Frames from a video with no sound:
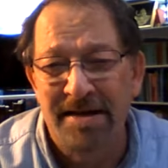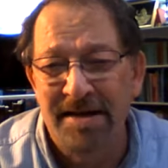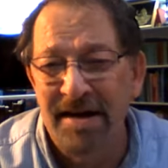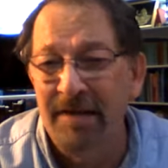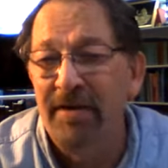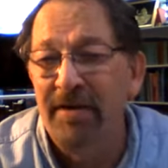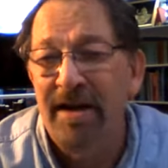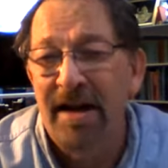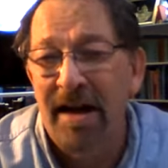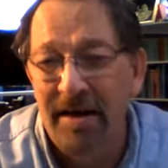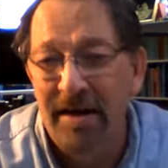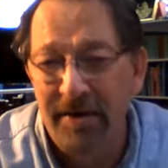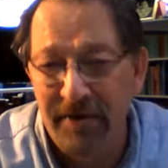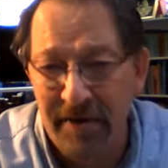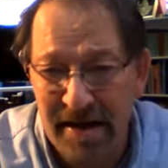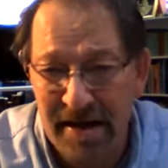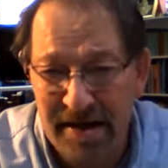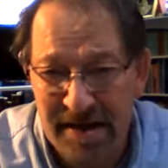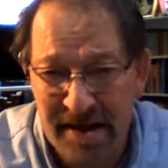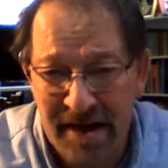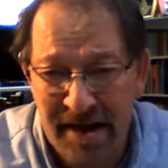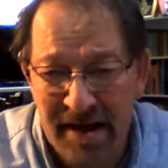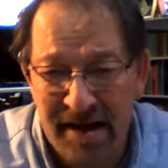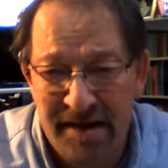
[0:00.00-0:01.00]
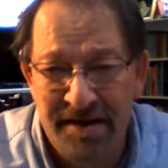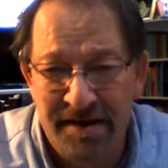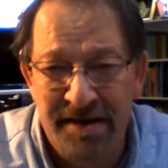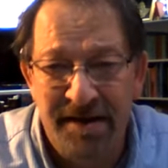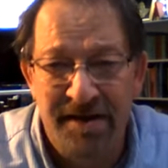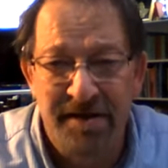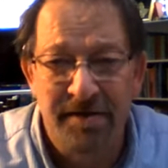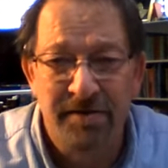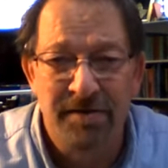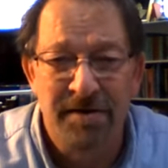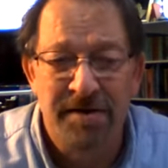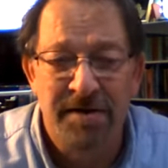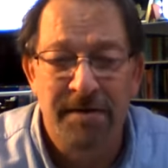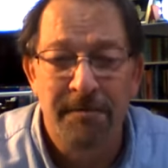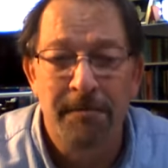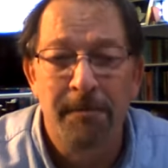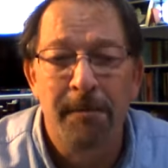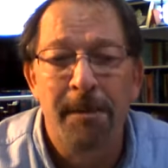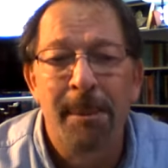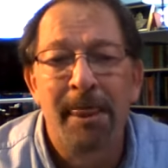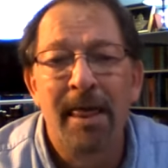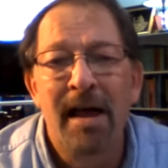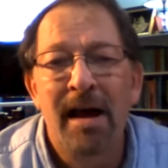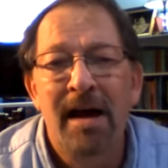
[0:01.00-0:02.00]
Every country has a constitution.
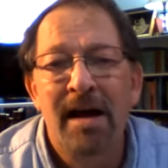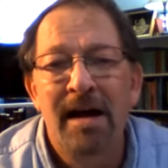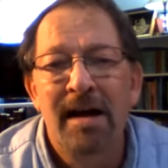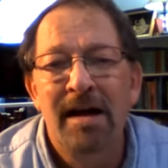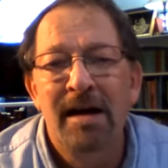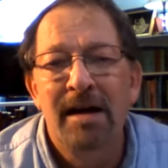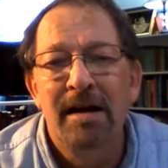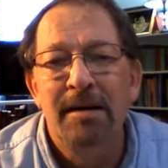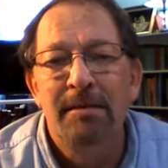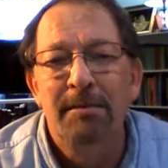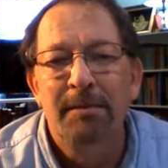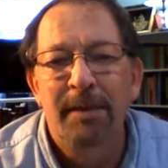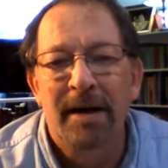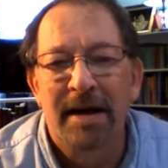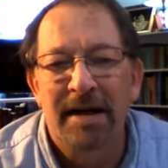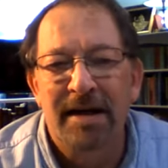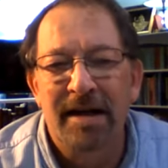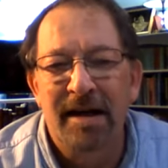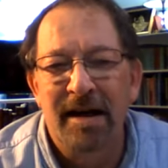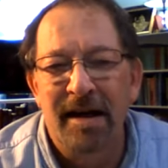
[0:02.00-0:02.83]
But